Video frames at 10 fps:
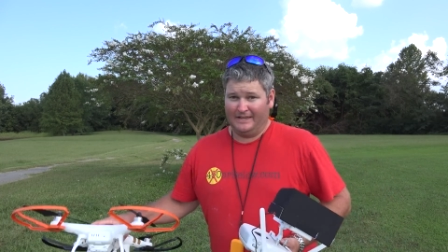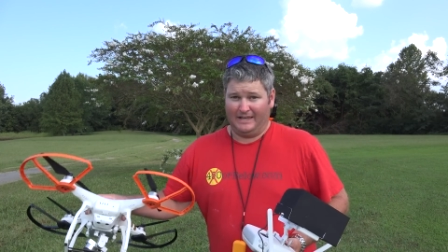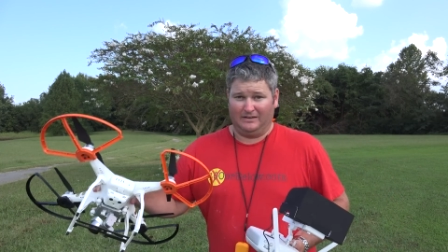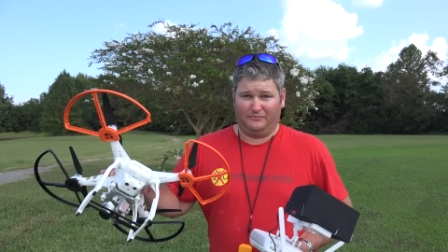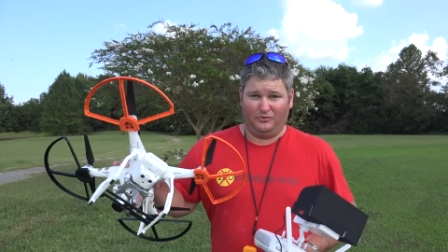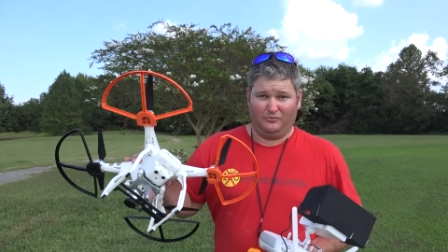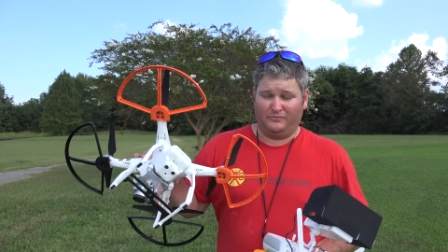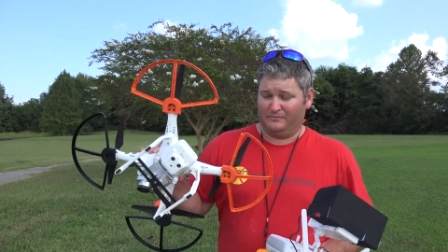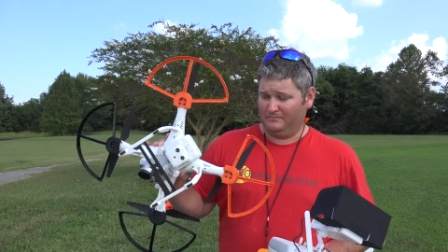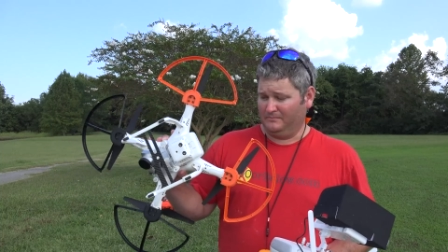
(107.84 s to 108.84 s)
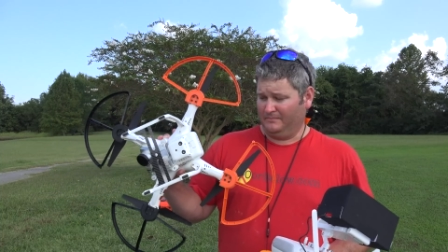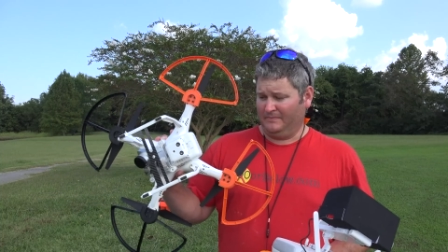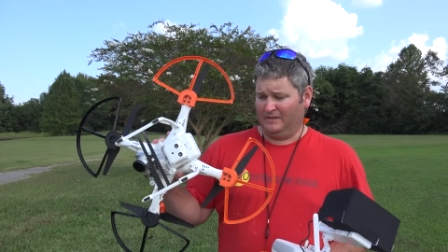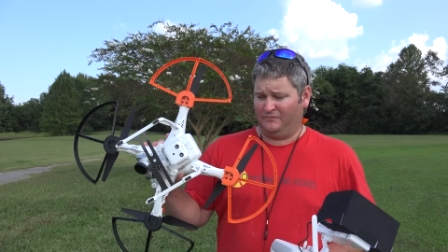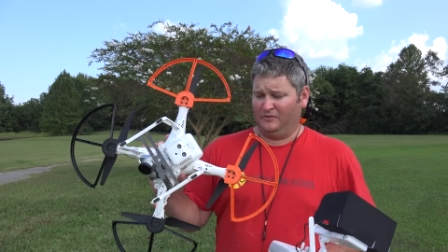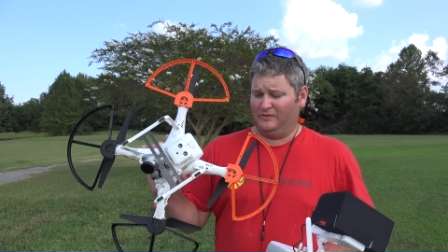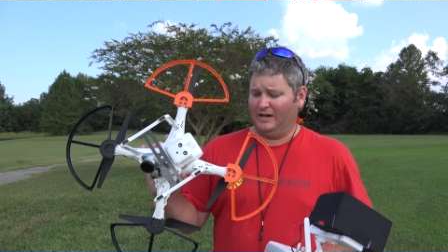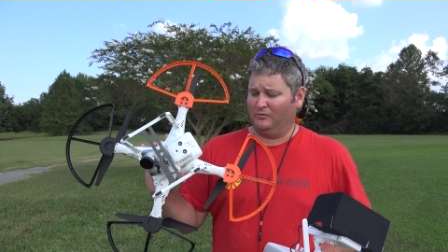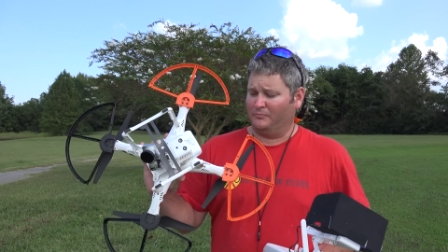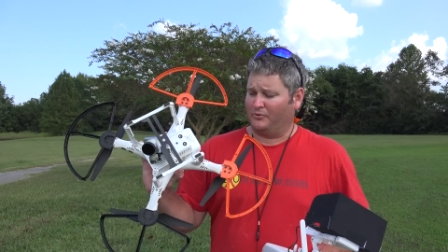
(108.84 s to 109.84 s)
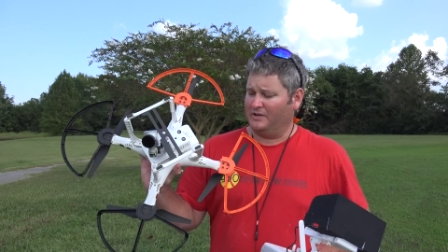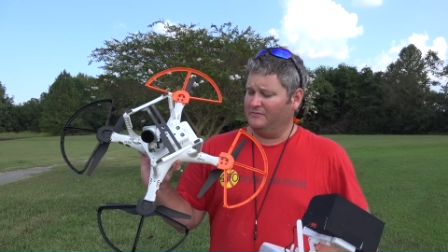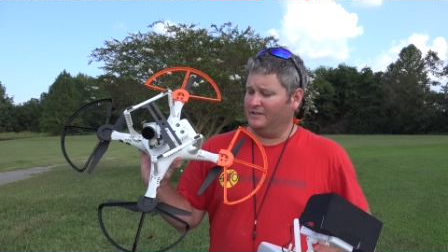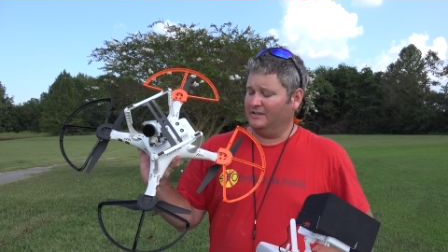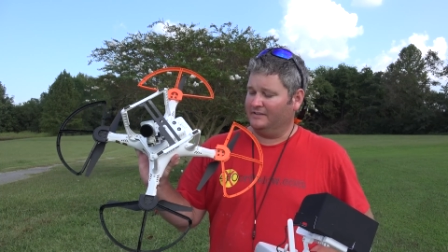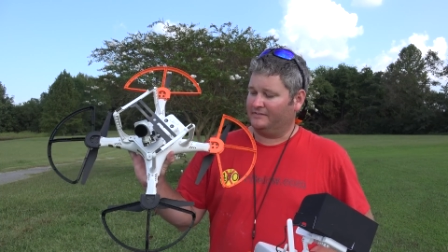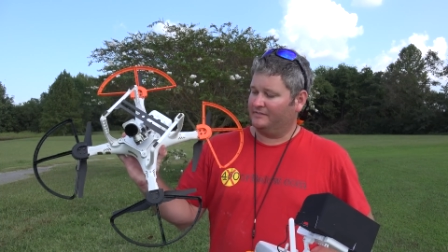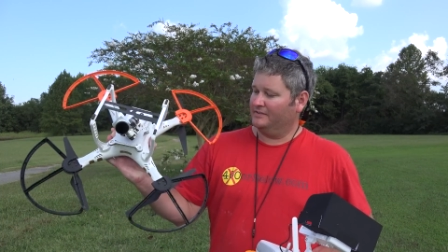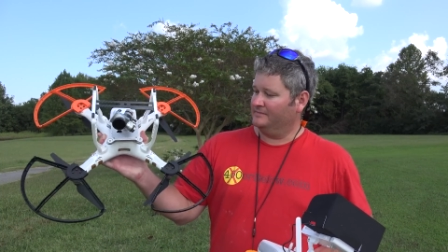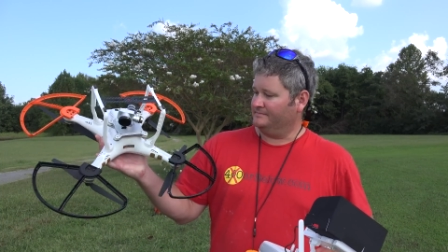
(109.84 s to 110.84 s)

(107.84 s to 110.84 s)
And if you've dealt with previous